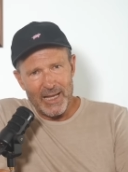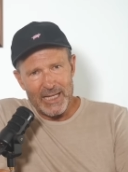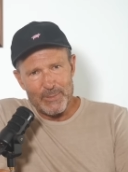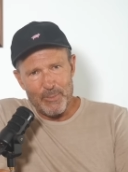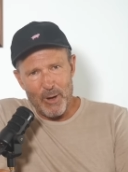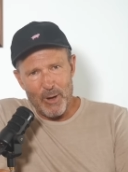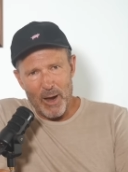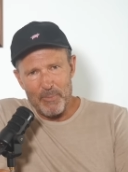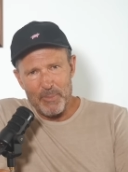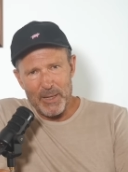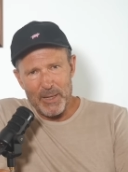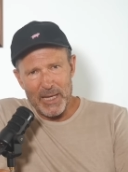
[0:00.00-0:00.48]
As
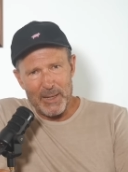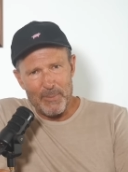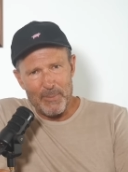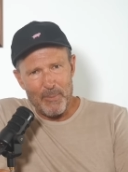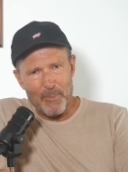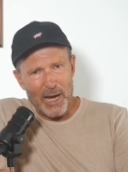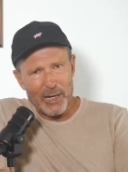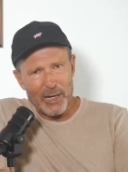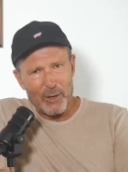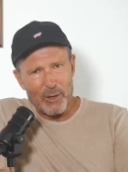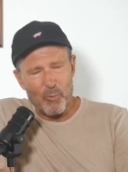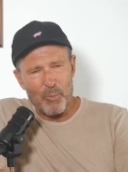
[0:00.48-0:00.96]
my peer
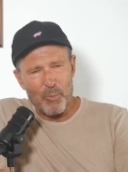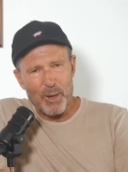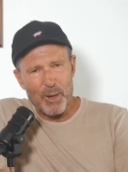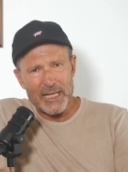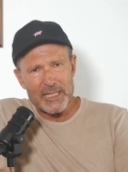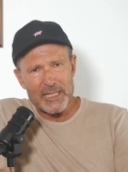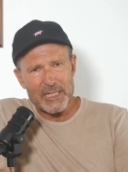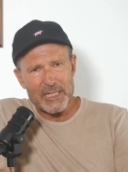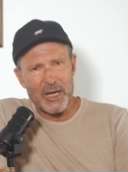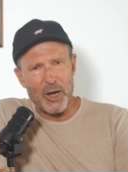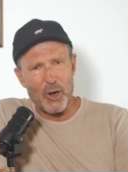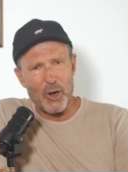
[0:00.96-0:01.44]
Michael
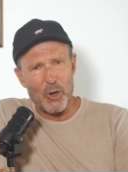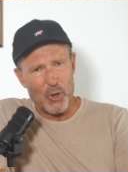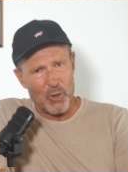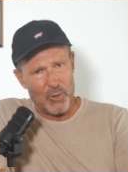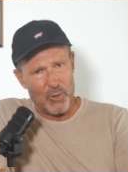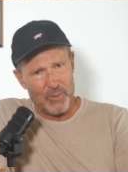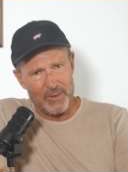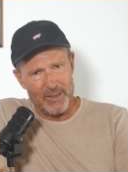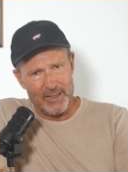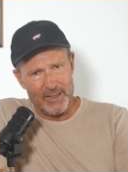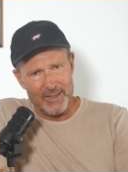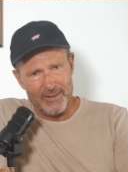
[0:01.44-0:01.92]
Pascoe,
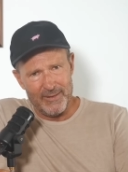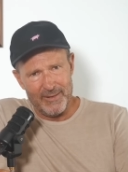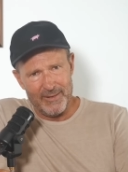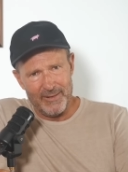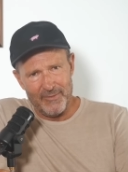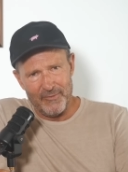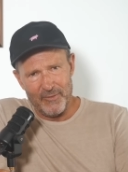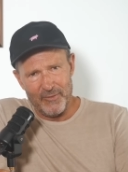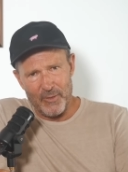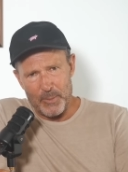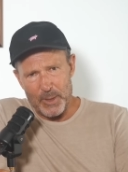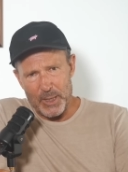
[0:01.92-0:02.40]

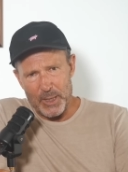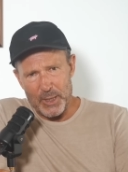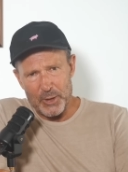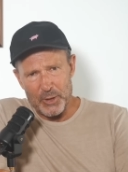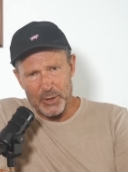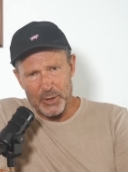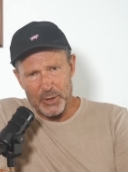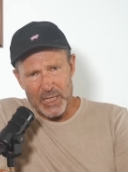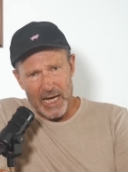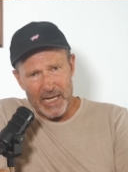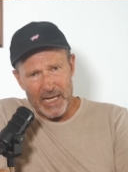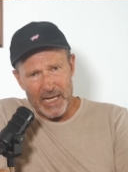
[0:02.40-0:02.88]
the
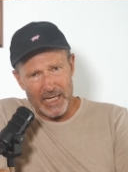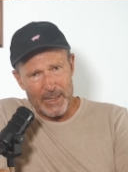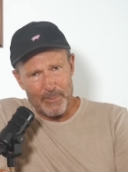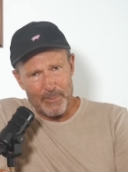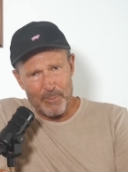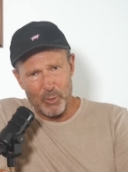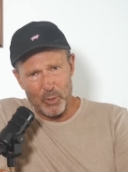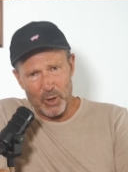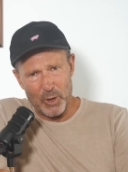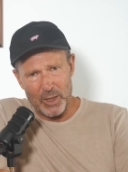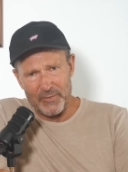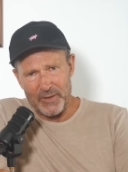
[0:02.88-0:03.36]
New Daily,
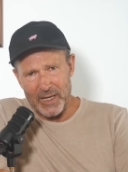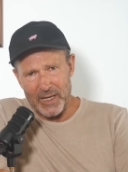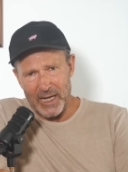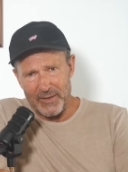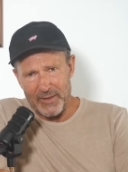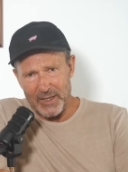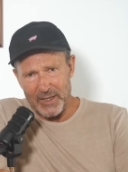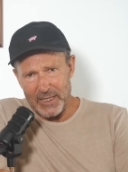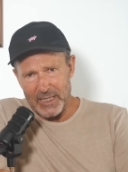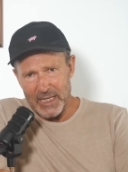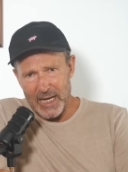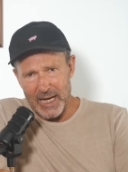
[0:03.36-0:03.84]
put it the
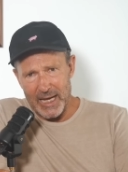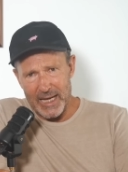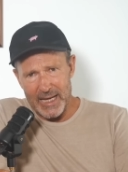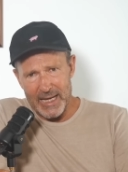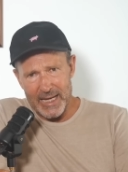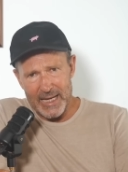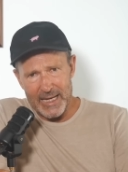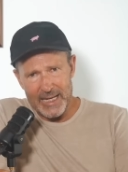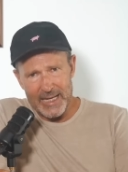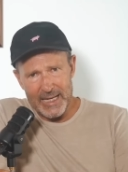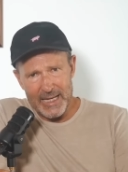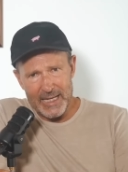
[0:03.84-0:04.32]
other day,
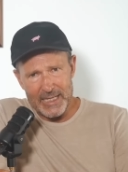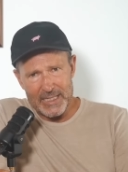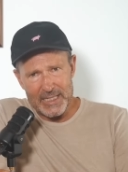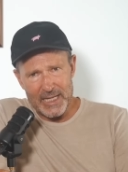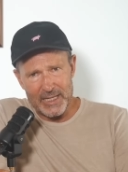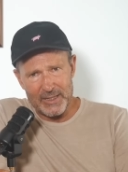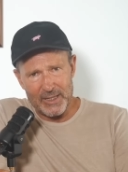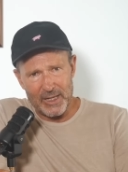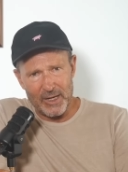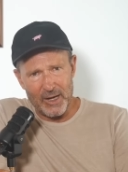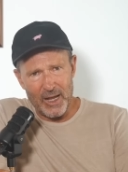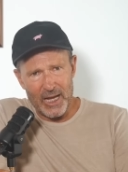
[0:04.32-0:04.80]
he
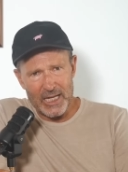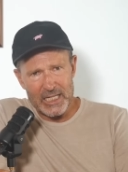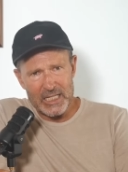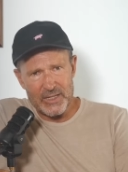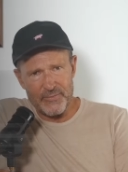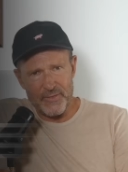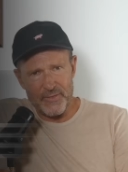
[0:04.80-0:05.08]
said the likes of